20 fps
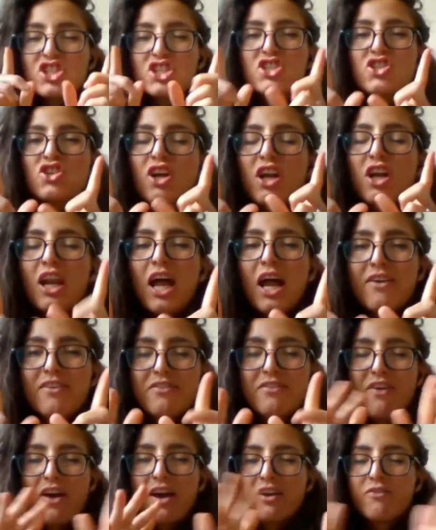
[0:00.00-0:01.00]
to
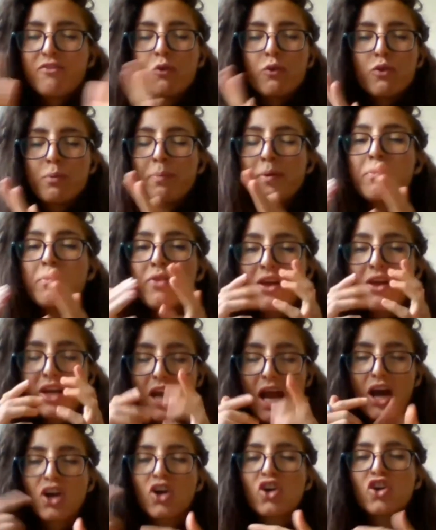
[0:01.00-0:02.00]
clarify for the people that
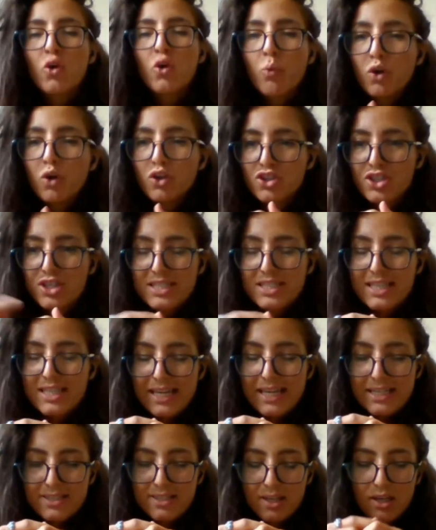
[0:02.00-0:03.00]
are going to watch this
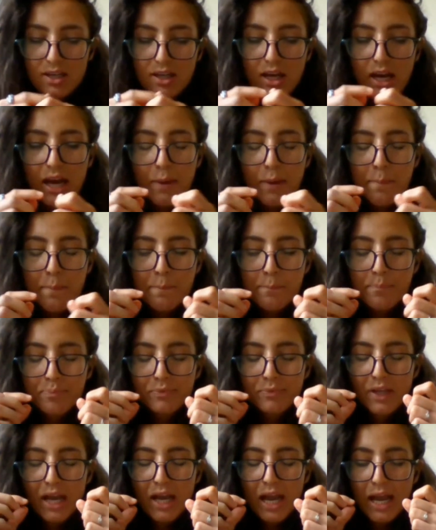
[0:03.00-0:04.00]
later,
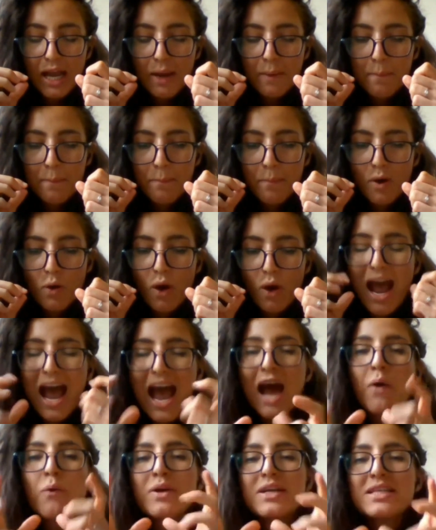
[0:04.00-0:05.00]

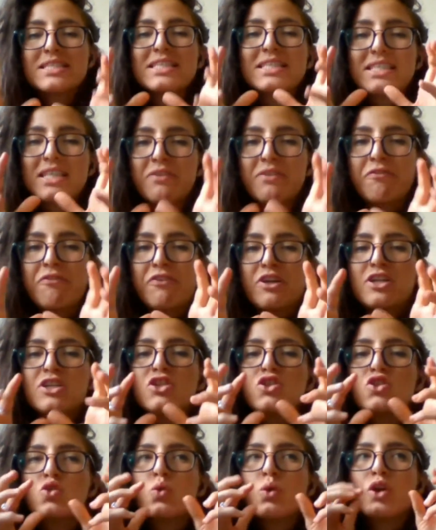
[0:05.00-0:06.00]
how is it
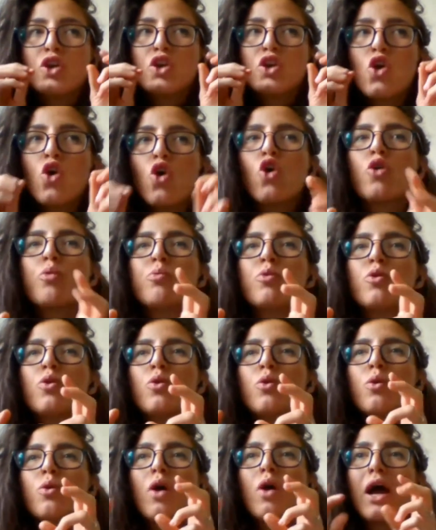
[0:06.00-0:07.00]
different to a
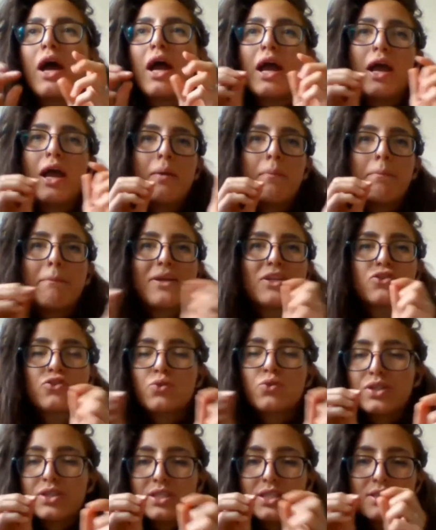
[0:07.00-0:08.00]
normal
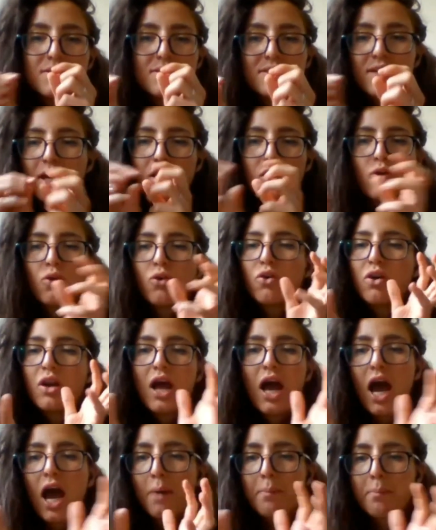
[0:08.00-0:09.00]
menstruating cycle
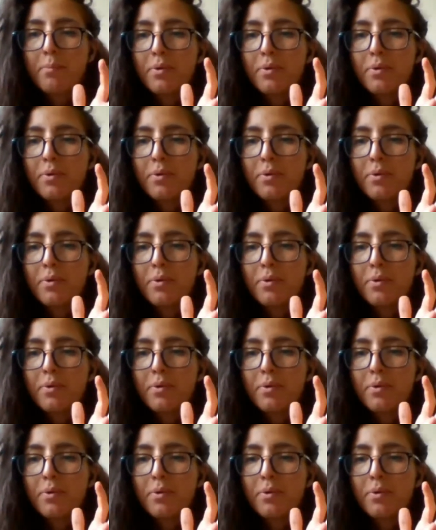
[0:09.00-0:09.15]
app?